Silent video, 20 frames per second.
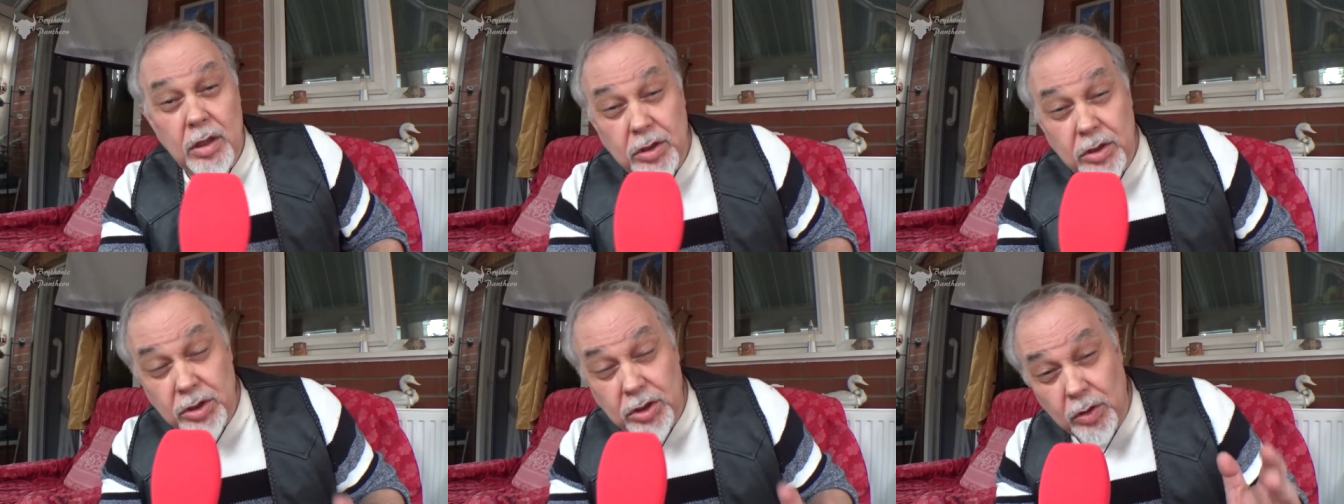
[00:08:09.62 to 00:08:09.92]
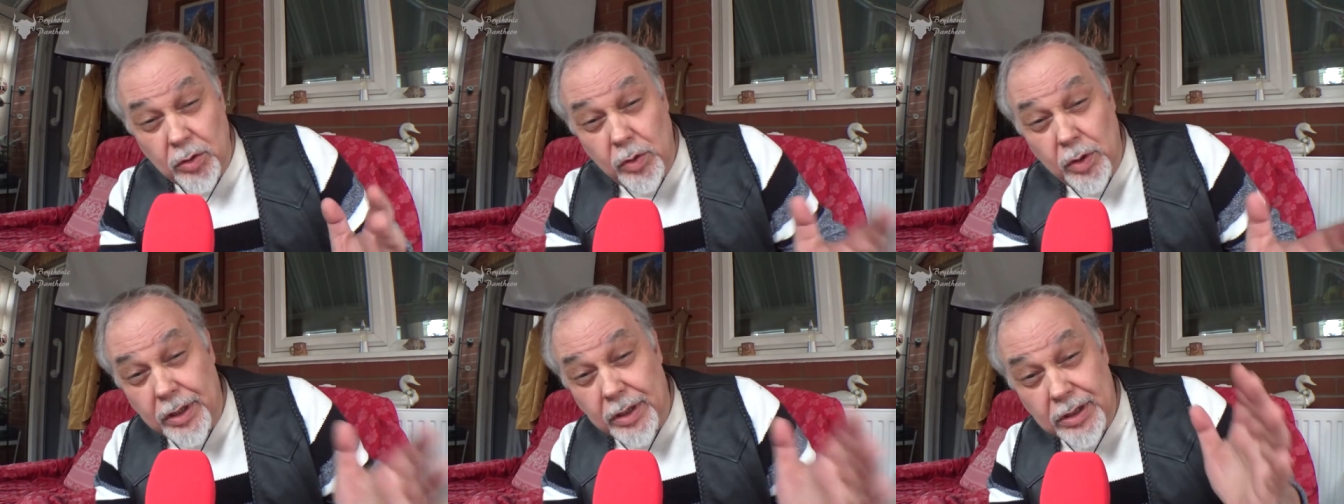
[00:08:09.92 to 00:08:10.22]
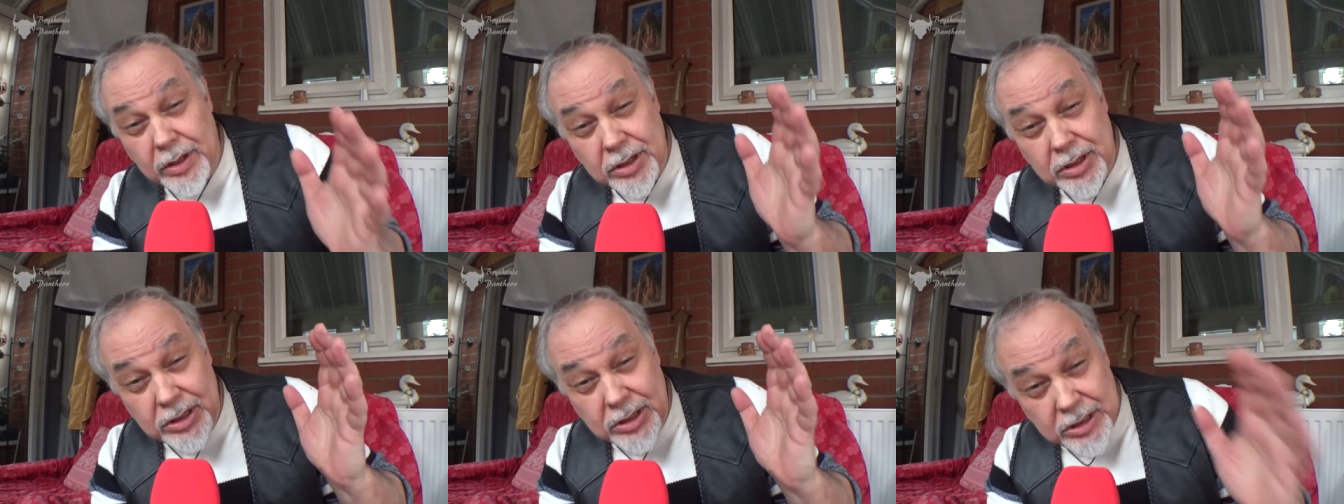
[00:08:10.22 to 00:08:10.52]
So in
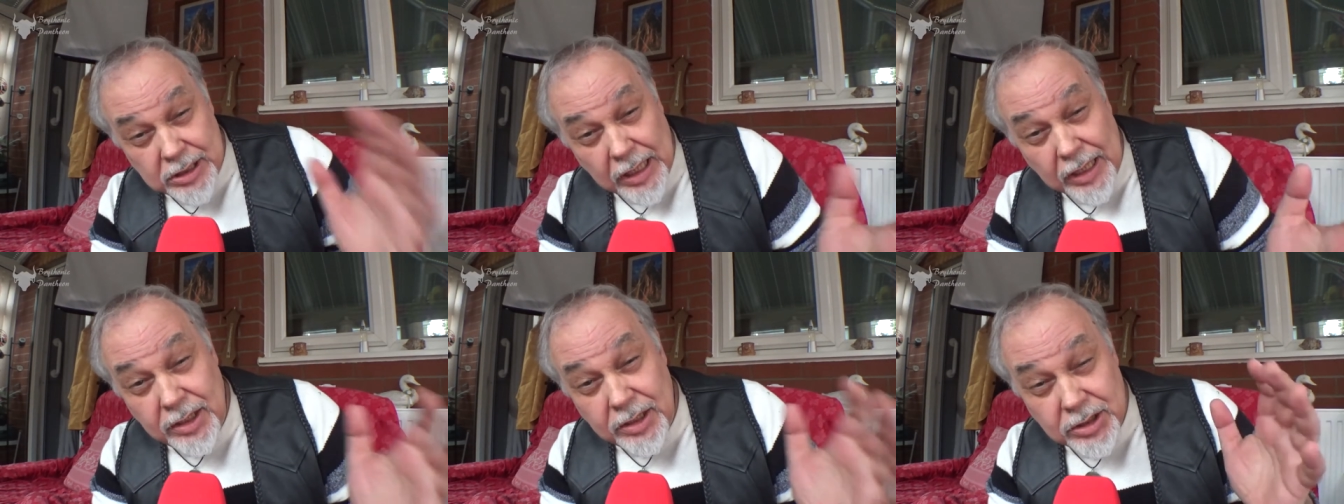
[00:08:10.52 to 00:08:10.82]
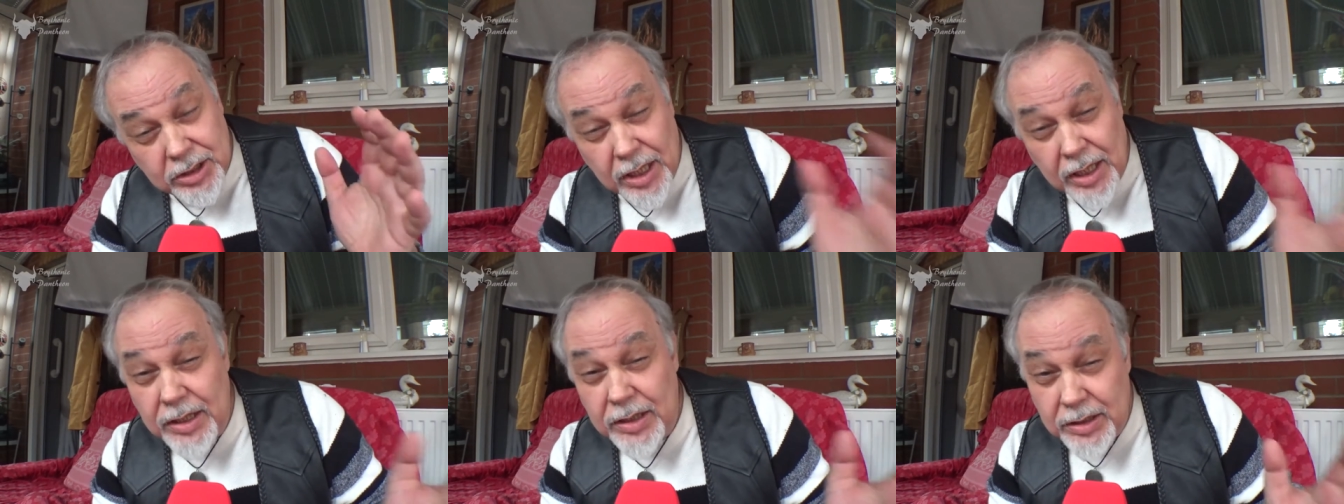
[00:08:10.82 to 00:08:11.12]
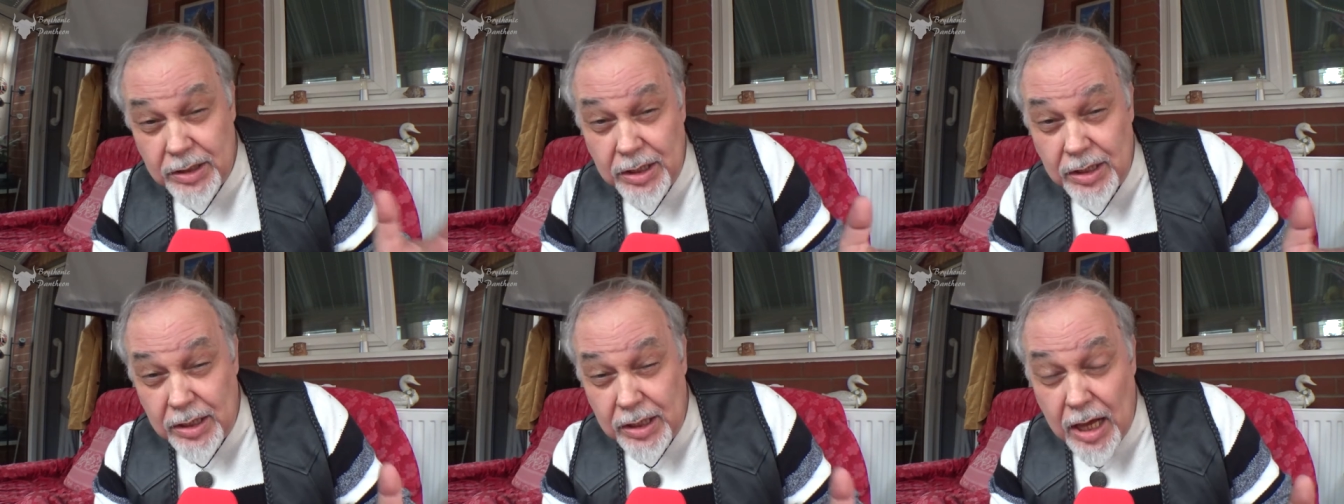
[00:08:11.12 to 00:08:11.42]

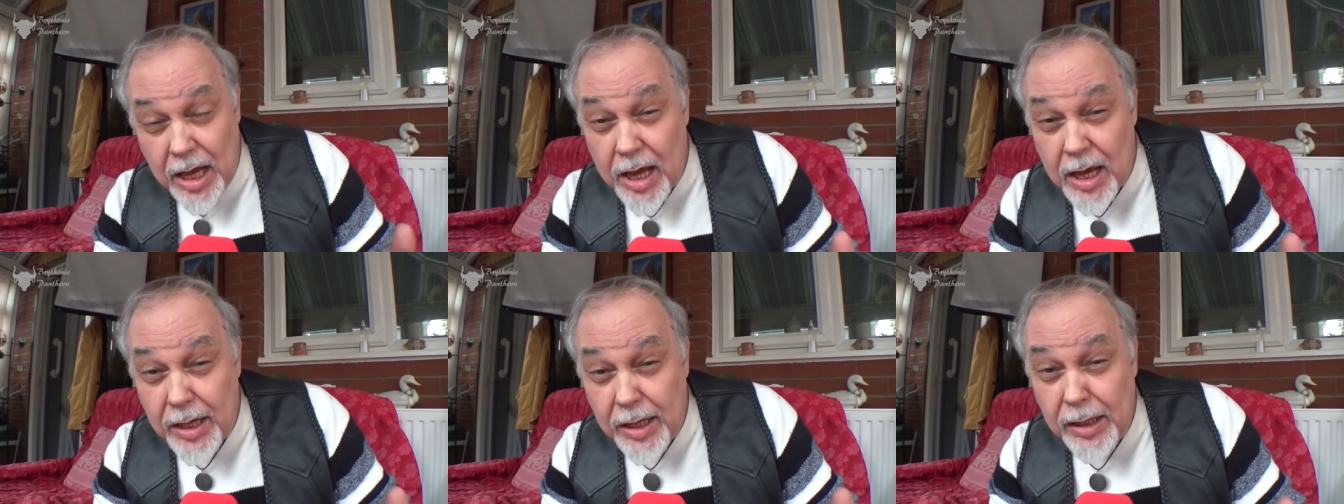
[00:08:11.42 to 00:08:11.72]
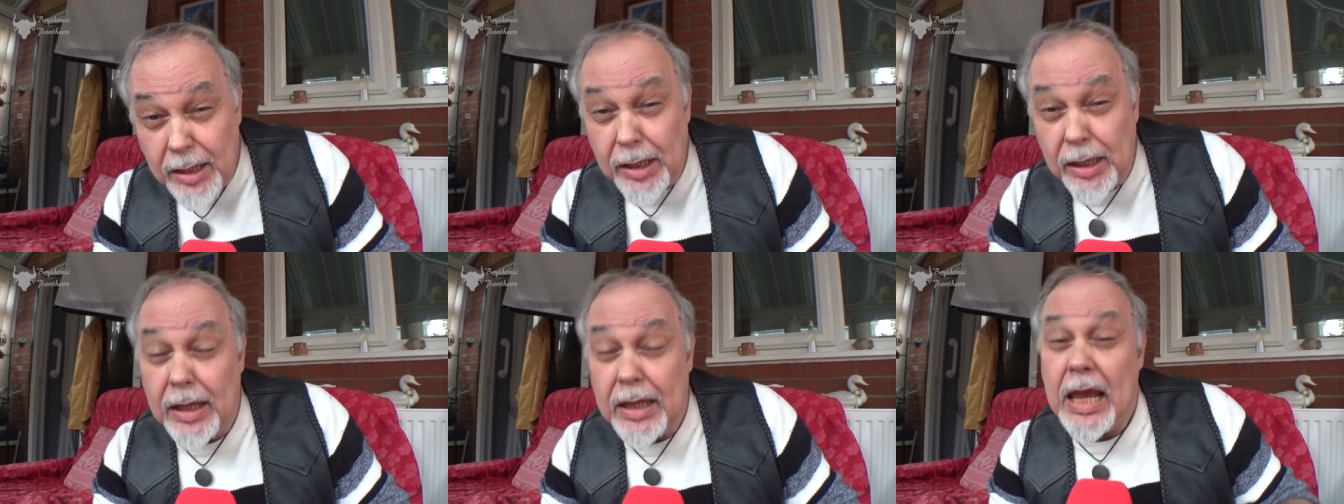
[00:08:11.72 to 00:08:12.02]
689,